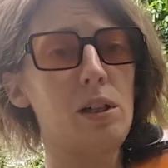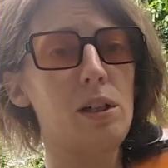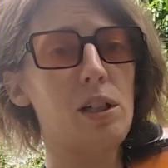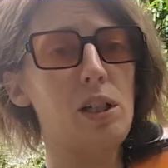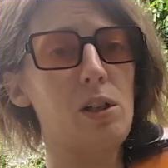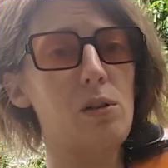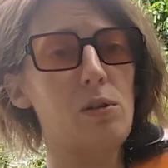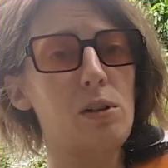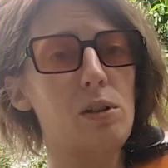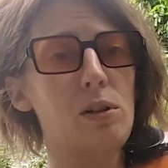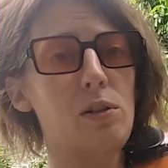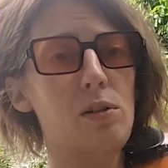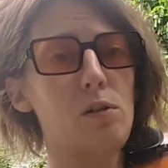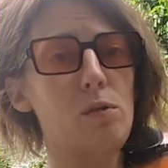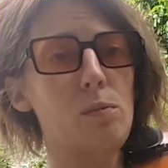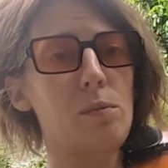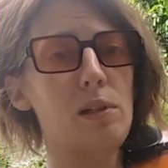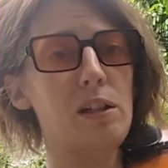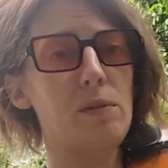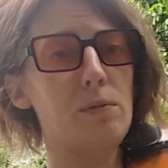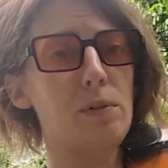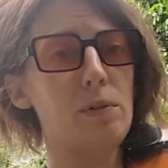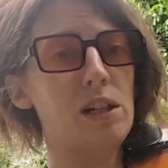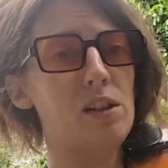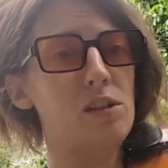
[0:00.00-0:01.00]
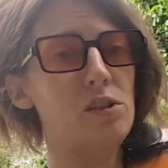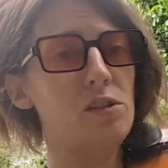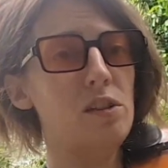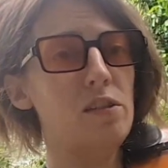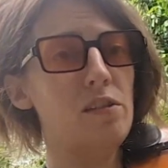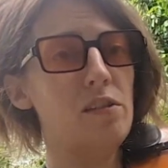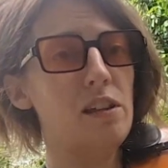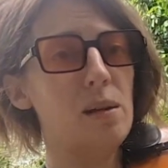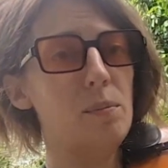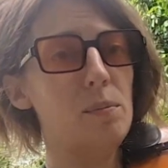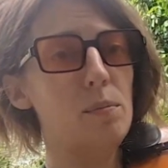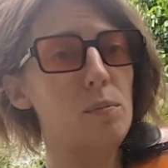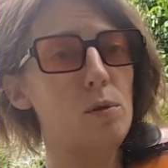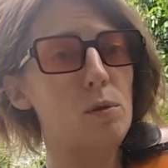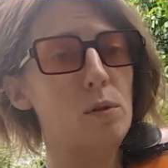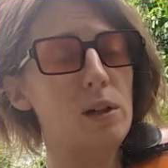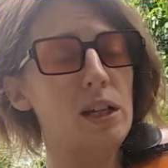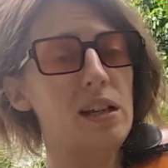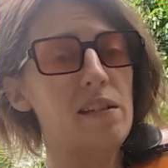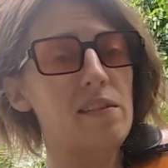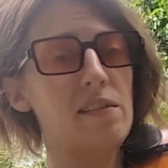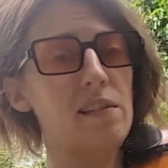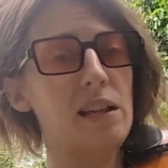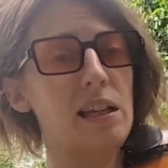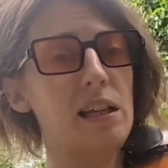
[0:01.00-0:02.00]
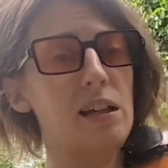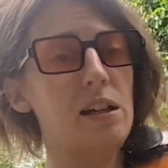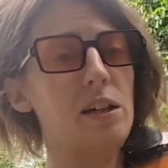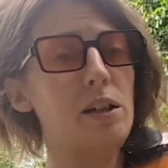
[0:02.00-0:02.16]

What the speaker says: you can normally reach the tip more easily.